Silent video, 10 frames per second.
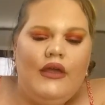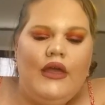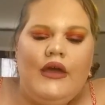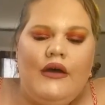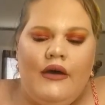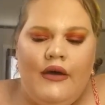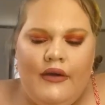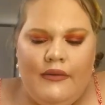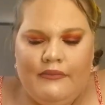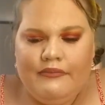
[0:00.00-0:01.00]
But for the
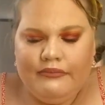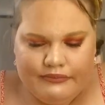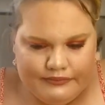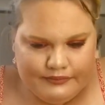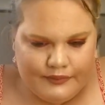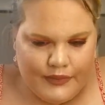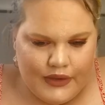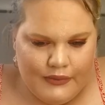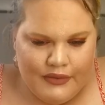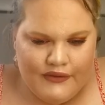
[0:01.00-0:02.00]
time being, I'm signing
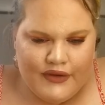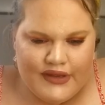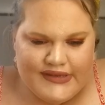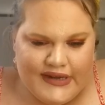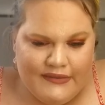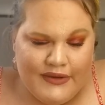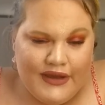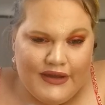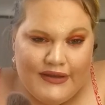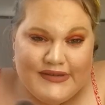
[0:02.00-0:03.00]
off. And it
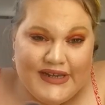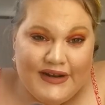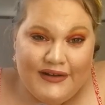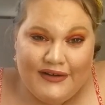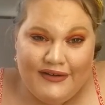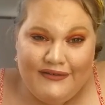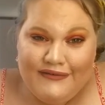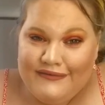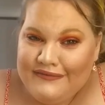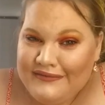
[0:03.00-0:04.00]
was nice
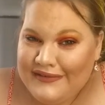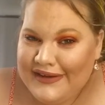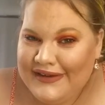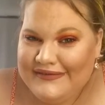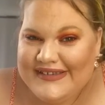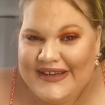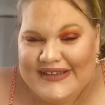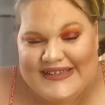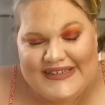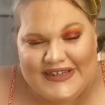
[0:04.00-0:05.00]
chit-chatting with you, doing a
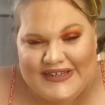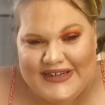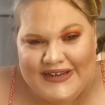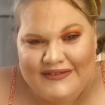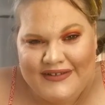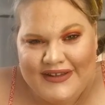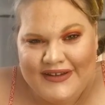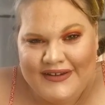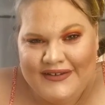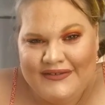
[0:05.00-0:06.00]
good ready,
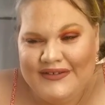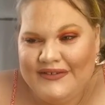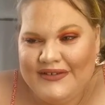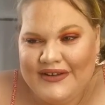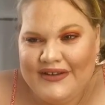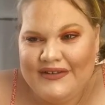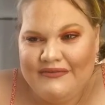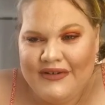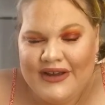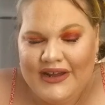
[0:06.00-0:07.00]
and
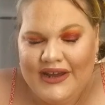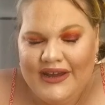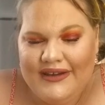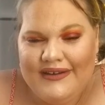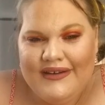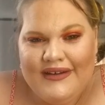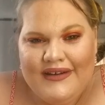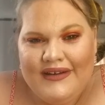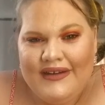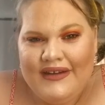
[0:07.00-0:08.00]
just having fun with
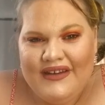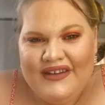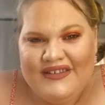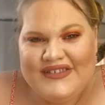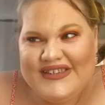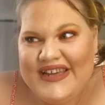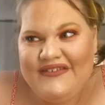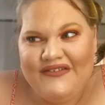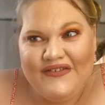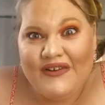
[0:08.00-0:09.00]
makeup
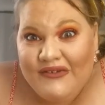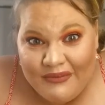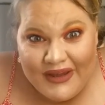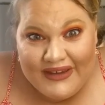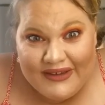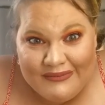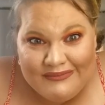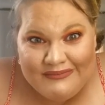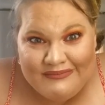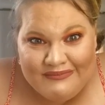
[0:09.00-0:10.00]
and discussing
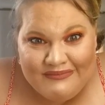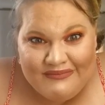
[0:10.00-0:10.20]
life.